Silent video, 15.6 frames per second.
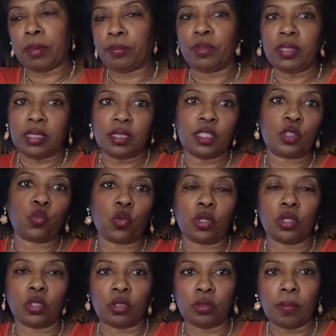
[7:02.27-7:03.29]
people in this
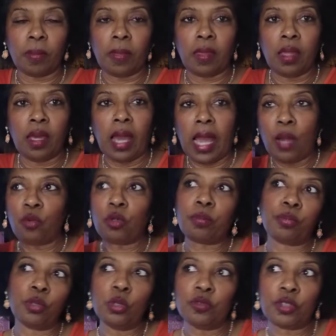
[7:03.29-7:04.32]
world. I will
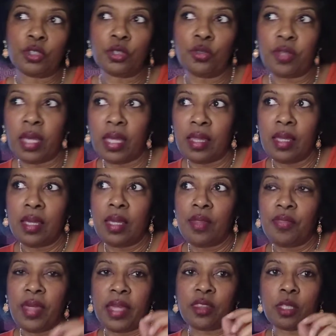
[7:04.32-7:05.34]
prove to you that
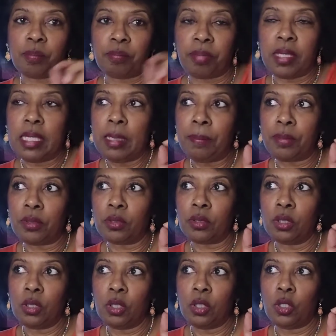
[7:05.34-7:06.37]
the
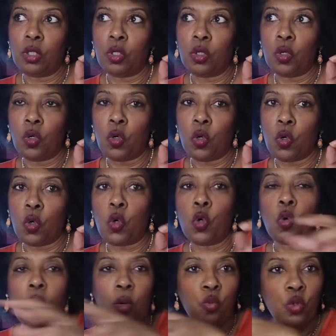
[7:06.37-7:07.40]
people
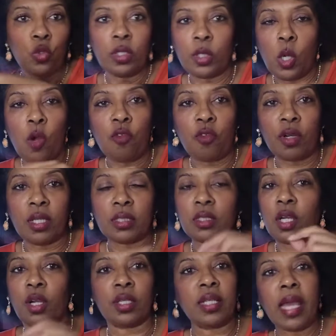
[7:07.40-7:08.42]
who are ruling over us
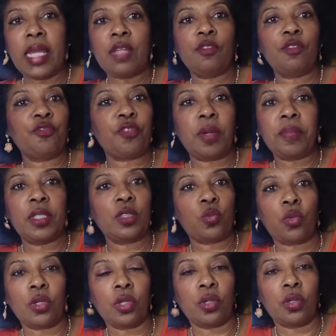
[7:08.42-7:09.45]
are not even from this
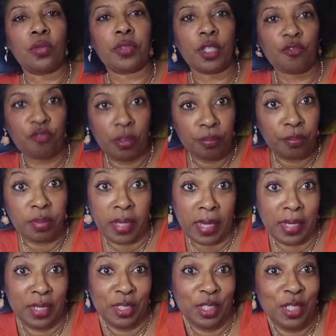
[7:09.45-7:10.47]
world. They're from
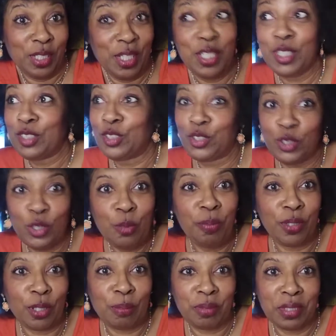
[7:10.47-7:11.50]
planet
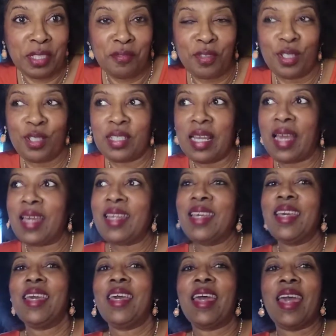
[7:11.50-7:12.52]
Jupiter, believe it or not.
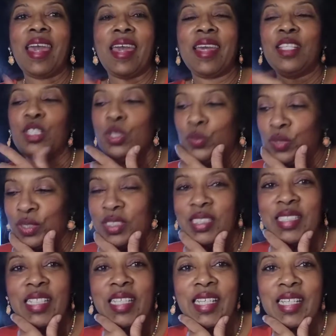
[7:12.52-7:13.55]
And you will
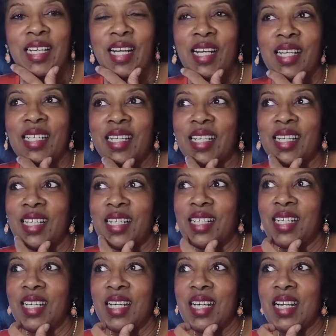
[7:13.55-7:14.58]
see it on
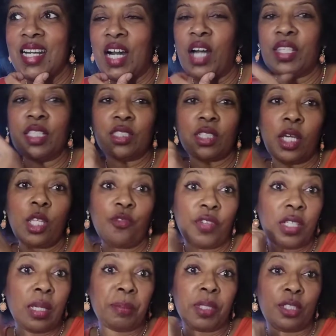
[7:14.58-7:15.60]
this other
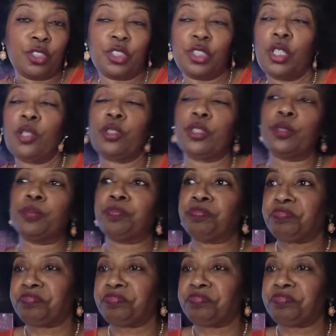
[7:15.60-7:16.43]
video I'm going to show you.